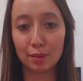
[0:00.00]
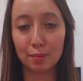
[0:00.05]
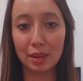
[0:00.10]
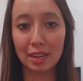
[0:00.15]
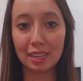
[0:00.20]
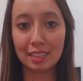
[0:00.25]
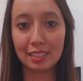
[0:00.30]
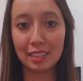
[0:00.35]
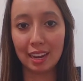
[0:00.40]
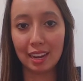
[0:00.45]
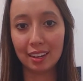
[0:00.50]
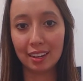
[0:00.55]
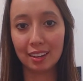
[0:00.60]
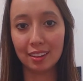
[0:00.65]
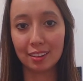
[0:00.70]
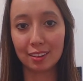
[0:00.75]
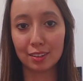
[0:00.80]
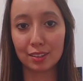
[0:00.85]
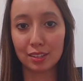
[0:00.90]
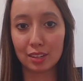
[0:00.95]

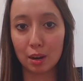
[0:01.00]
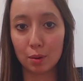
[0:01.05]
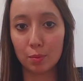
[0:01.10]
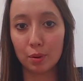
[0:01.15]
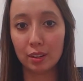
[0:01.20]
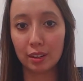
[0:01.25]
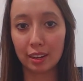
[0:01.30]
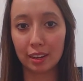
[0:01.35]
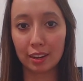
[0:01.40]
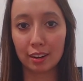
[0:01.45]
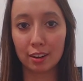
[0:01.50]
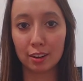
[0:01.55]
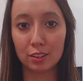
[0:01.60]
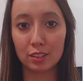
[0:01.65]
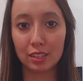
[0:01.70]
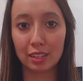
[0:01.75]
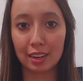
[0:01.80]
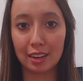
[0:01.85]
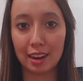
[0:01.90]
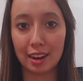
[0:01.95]
maintaining their sub 1
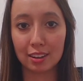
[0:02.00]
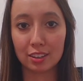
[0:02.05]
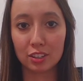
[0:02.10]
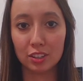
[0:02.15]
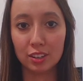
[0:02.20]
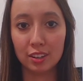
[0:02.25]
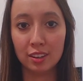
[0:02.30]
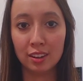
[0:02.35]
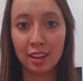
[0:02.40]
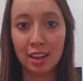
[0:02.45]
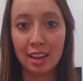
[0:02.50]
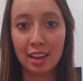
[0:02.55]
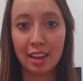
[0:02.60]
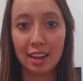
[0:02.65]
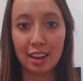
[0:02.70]
gigahertz connection